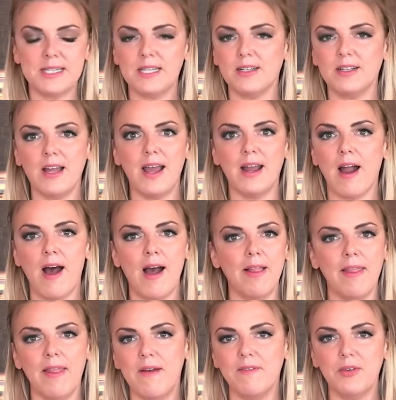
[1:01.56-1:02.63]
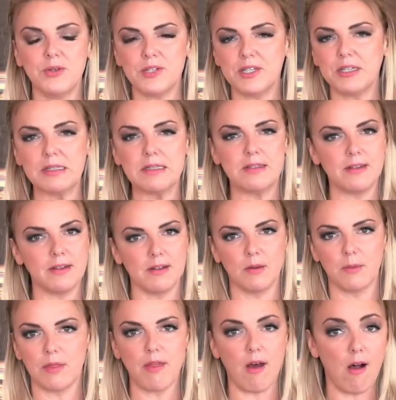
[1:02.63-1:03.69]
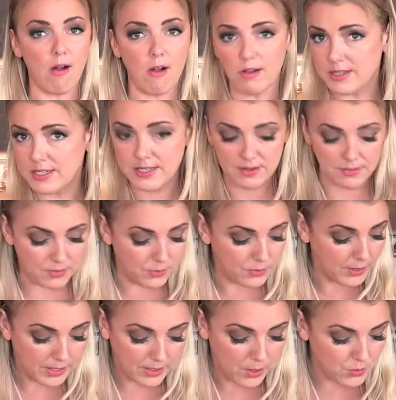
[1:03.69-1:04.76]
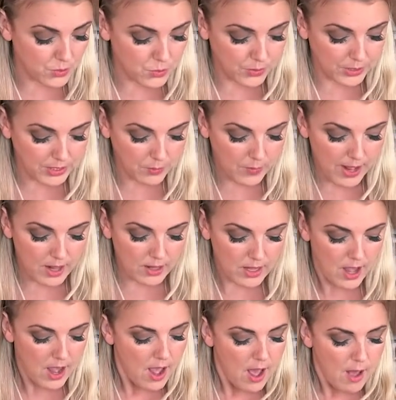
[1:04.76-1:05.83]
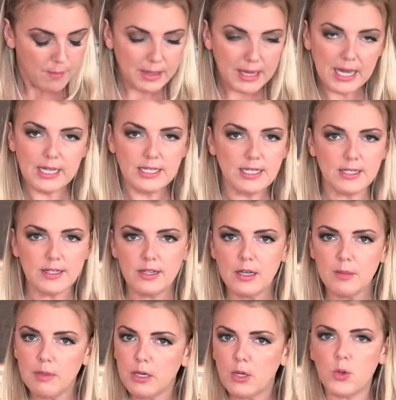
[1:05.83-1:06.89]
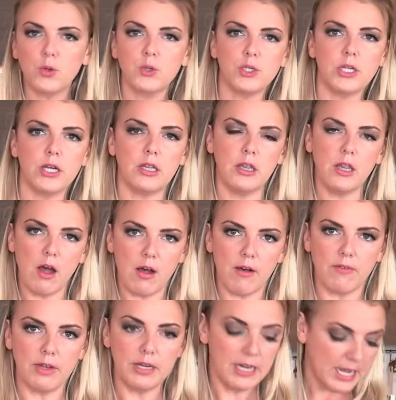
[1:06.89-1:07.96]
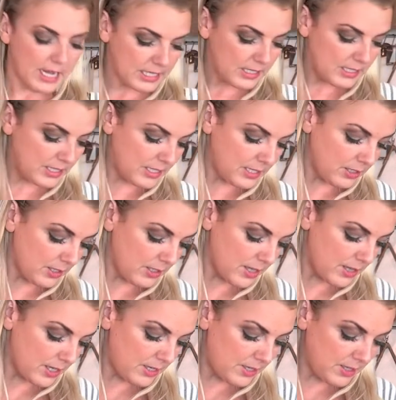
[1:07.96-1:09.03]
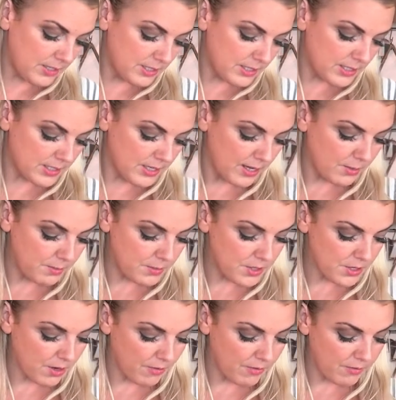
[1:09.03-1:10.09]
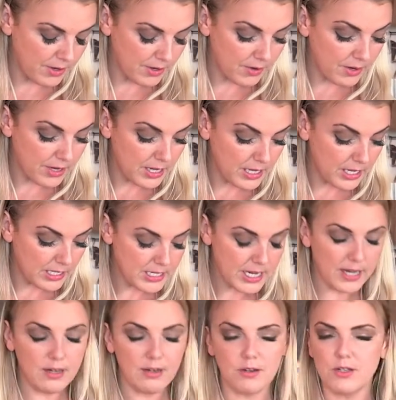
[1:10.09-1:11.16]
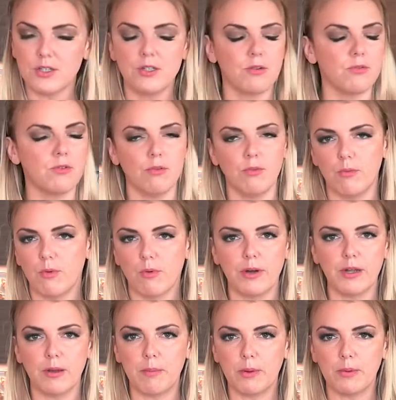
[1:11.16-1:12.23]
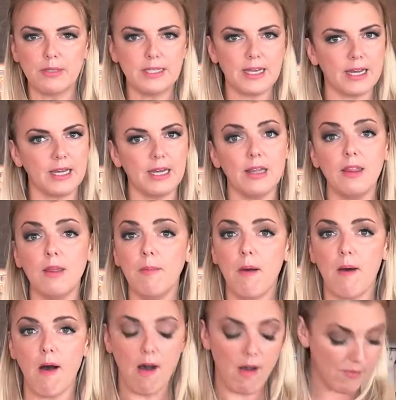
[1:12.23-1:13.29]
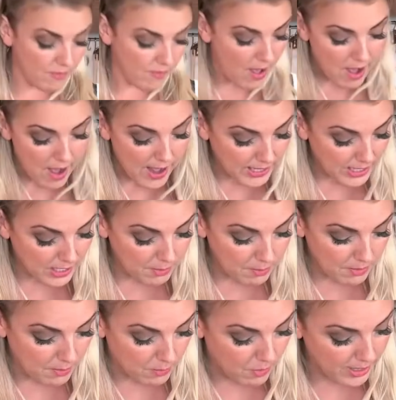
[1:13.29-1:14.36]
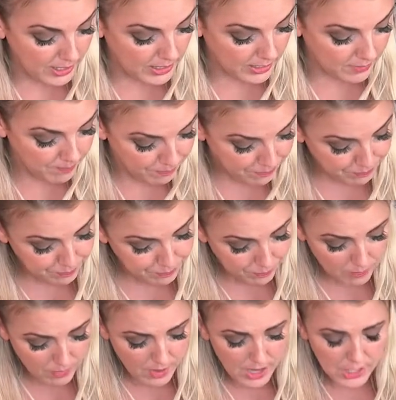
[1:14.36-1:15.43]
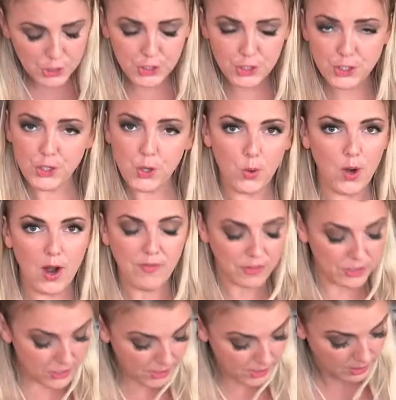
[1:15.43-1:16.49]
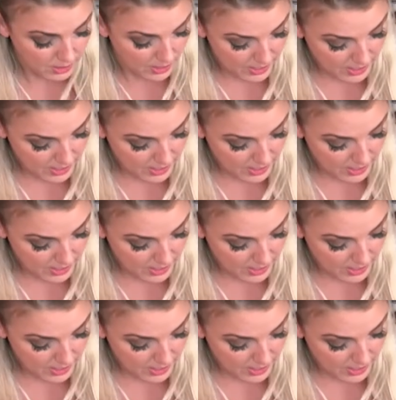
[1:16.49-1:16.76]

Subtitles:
dill, and I love using dill with all seafood. It goes really well. Because it's gonna be cooked in the oven, the dill stems are very tender, so don't worry about taking them off. I keep them right in. Just tore off the dill,